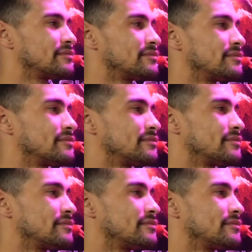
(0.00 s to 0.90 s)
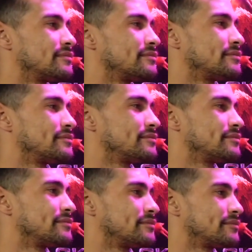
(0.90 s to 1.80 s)

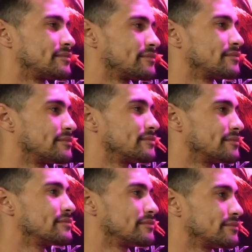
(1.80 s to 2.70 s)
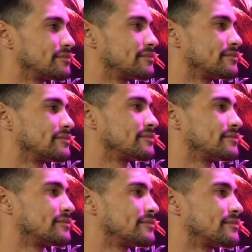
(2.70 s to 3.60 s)
(silent)